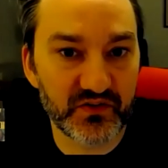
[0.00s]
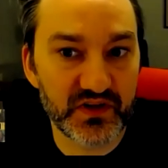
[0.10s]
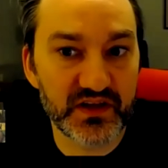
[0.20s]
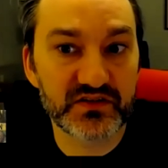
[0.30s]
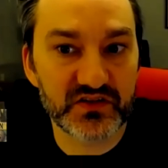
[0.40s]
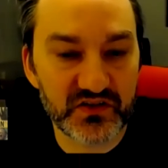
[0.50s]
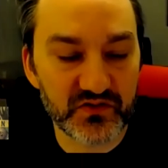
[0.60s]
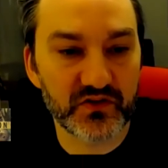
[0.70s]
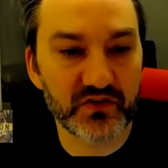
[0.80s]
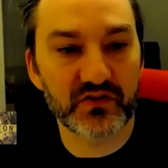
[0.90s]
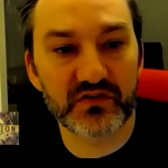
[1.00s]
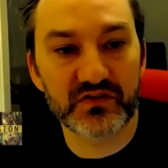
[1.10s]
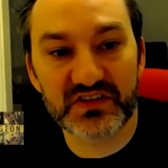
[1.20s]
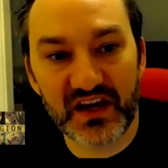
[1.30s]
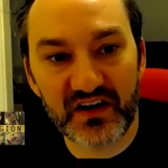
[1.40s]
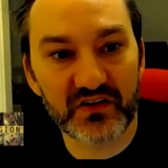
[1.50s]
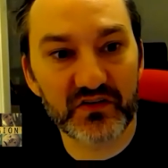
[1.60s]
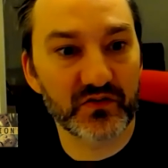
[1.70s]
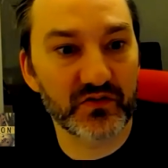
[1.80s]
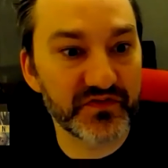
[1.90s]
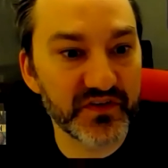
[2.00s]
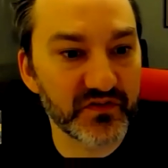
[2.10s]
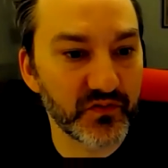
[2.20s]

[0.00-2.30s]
insecure or scared or fearful